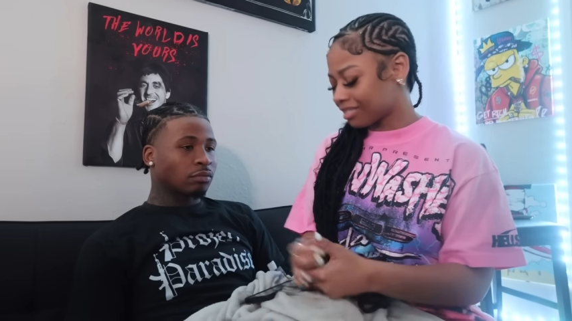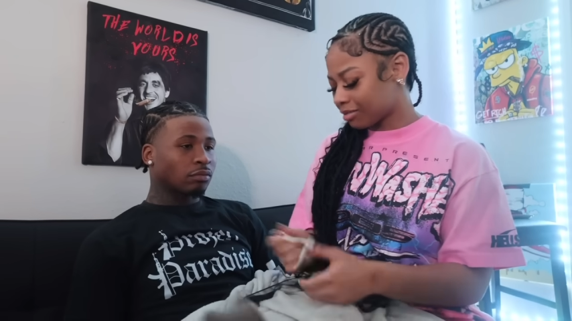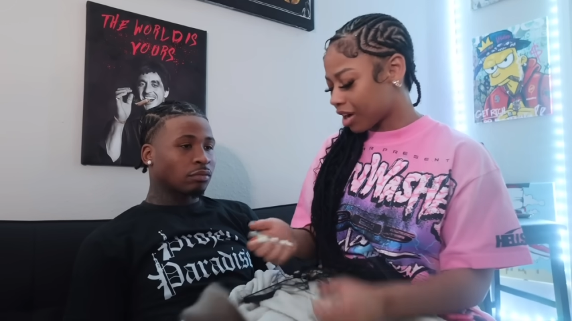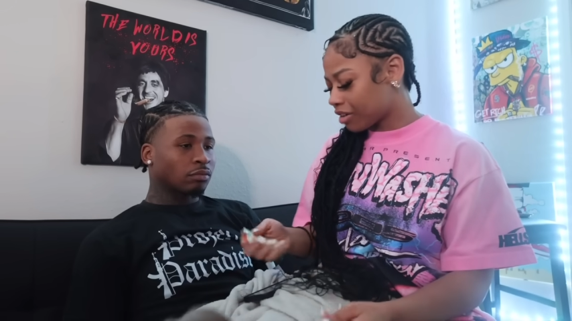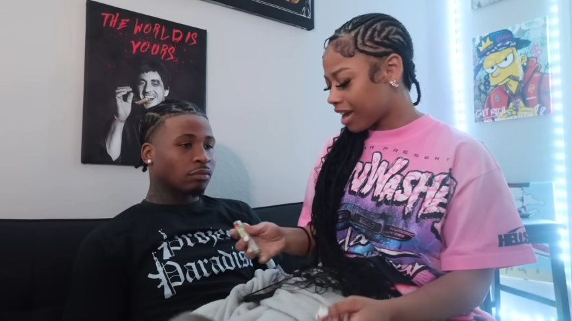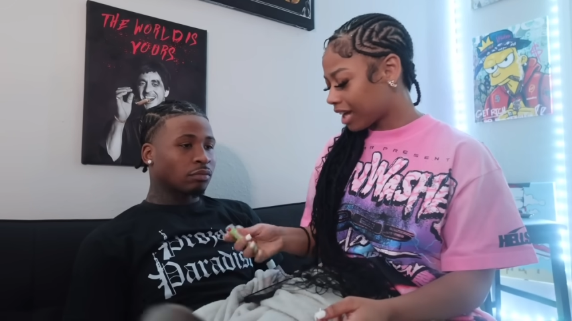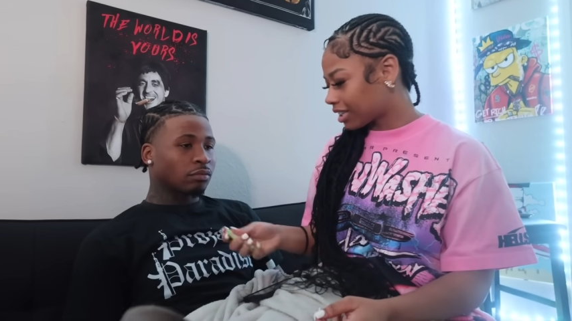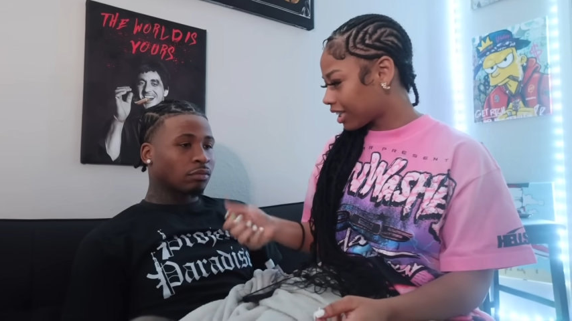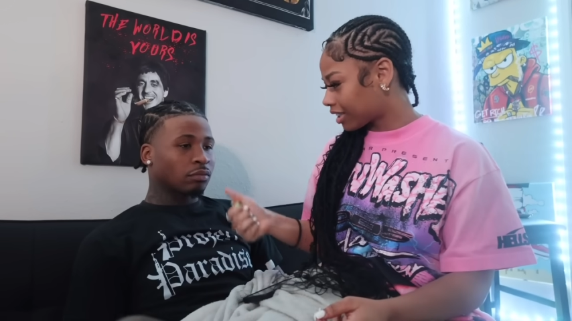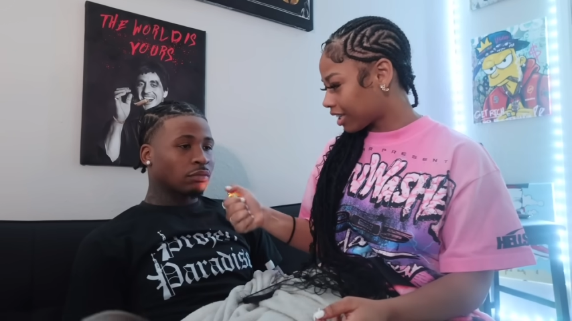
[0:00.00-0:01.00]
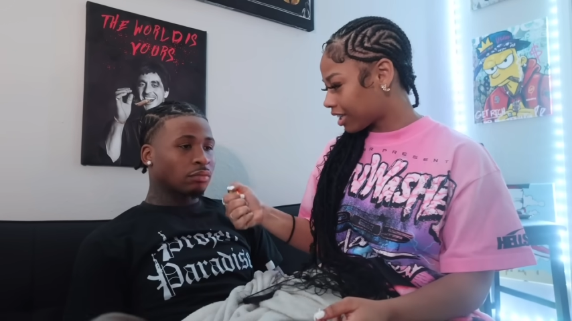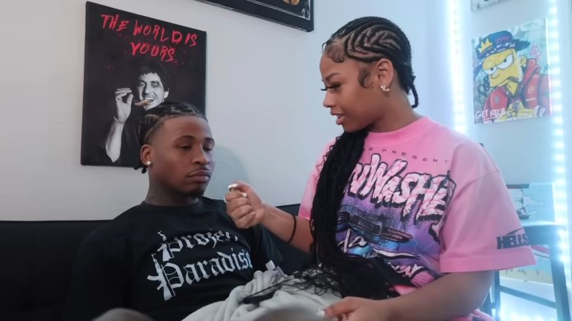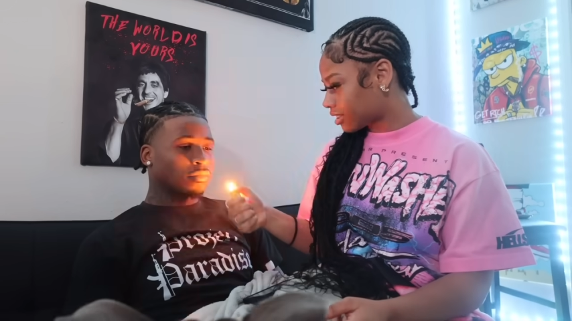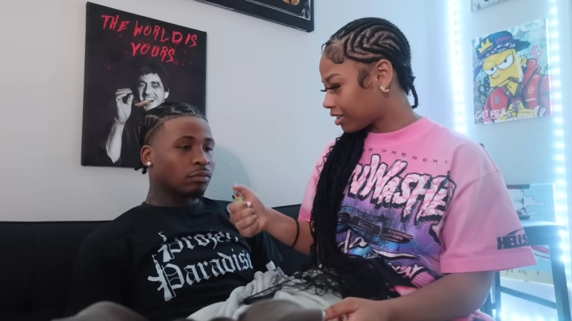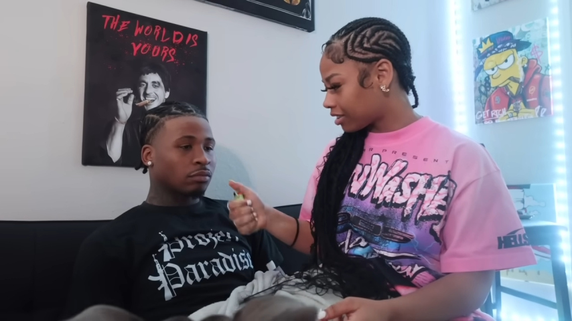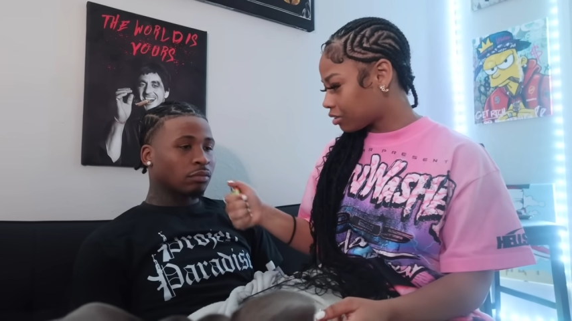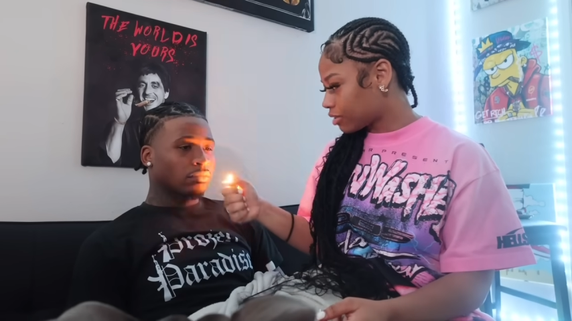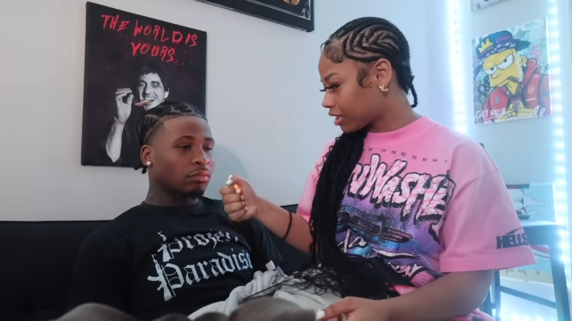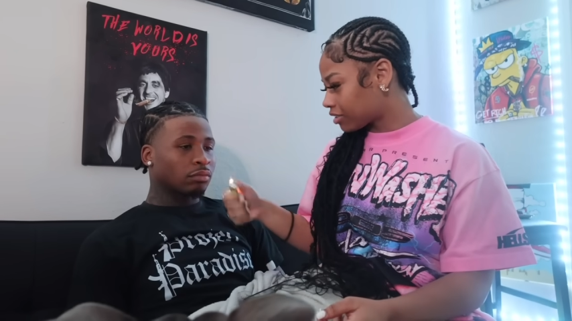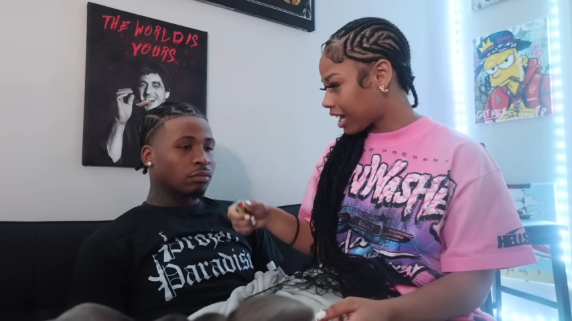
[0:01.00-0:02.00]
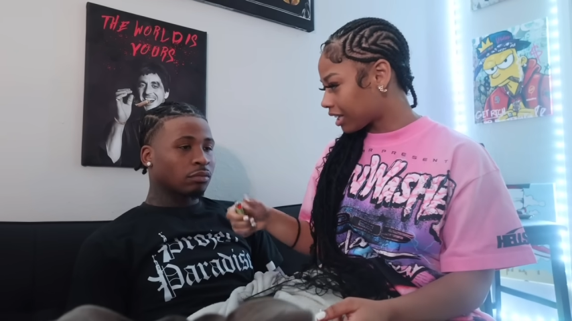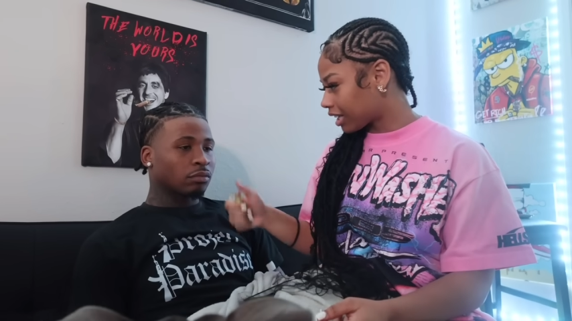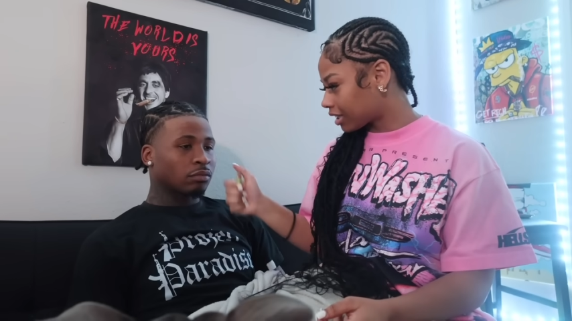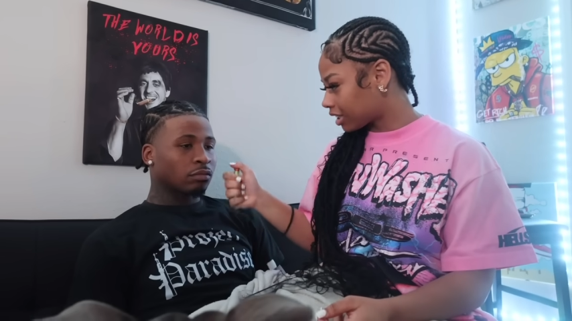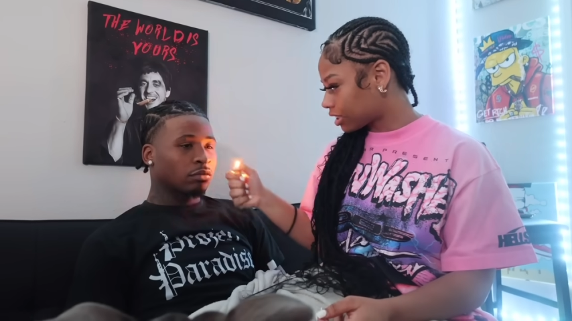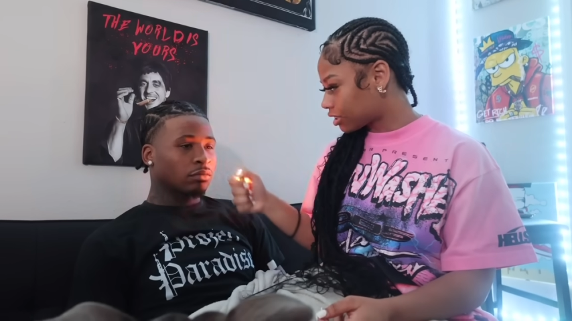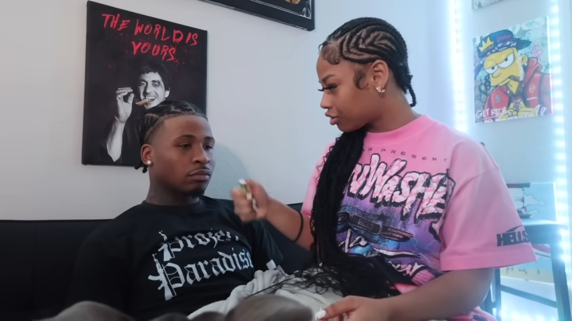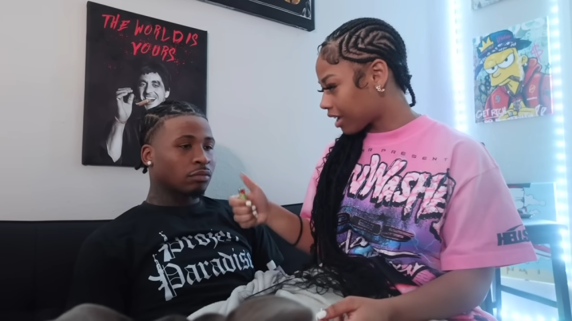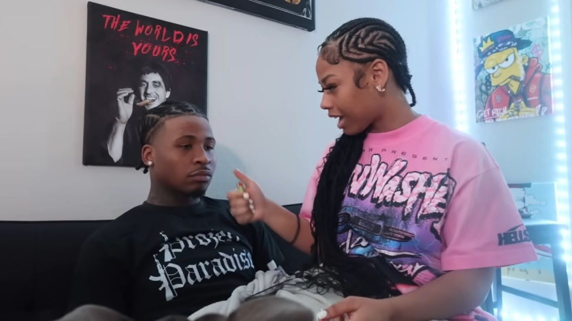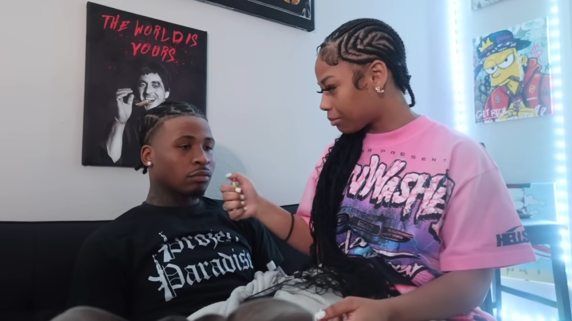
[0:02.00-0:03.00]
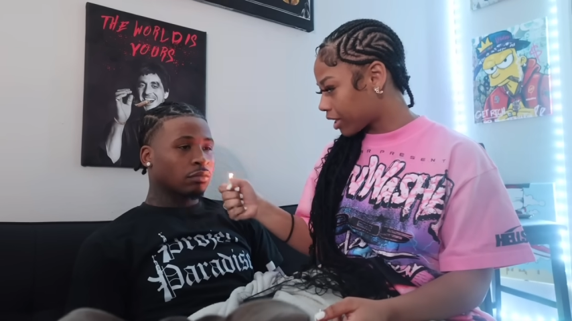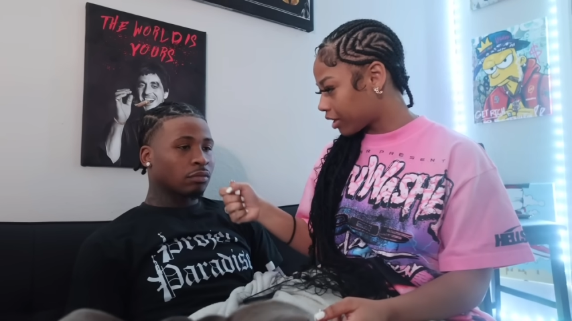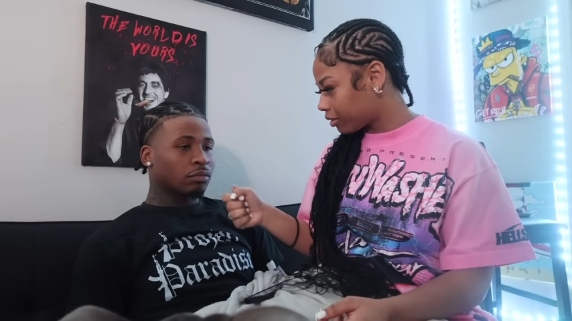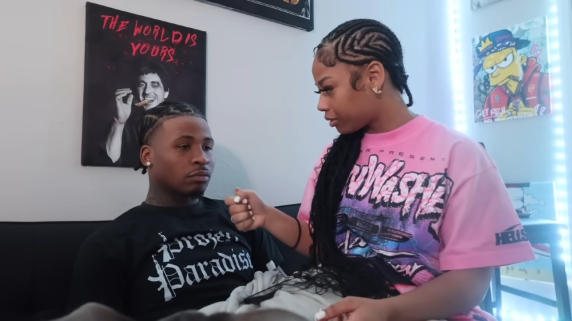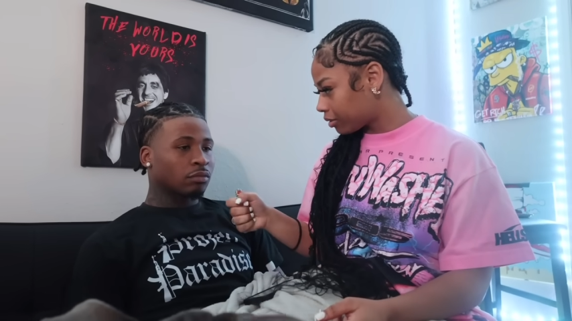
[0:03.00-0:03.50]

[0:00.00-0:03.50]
Speaker 1: why are you acting like that? Who got you acting like this? You trying to act brand